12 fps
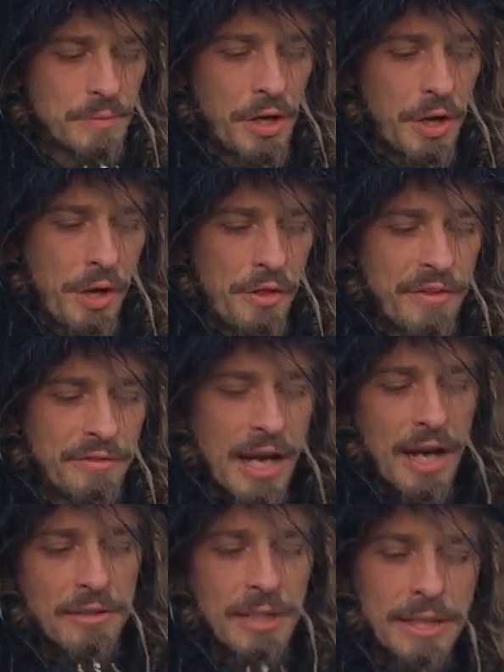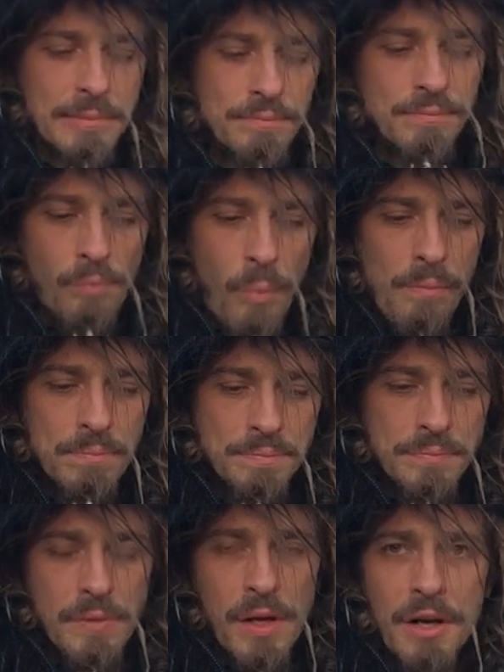You know, they've got like
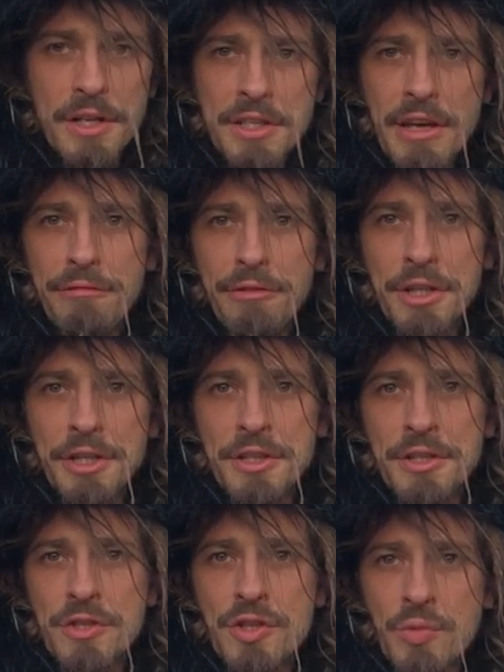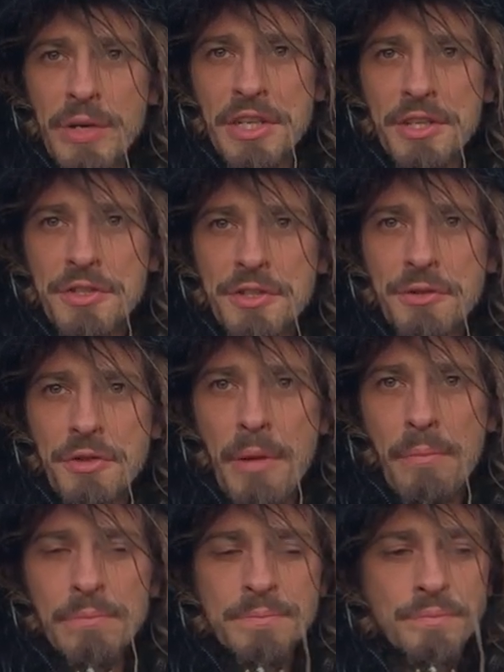a definite sweetness to them,